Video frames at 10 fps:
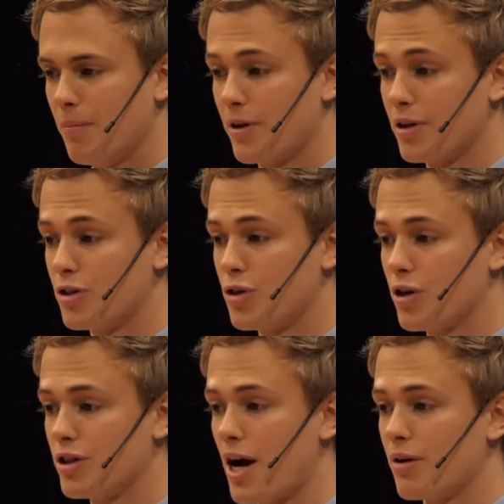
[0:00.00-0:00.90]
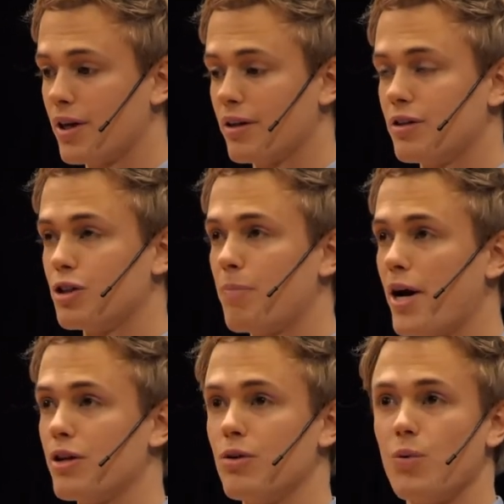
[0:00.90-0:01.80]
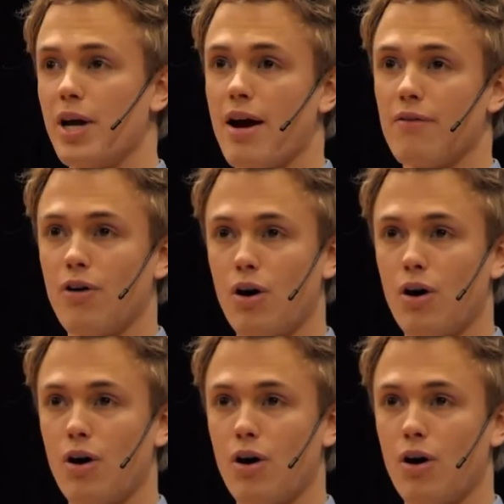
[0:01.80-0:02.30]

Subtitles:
Because it turns out that despite we have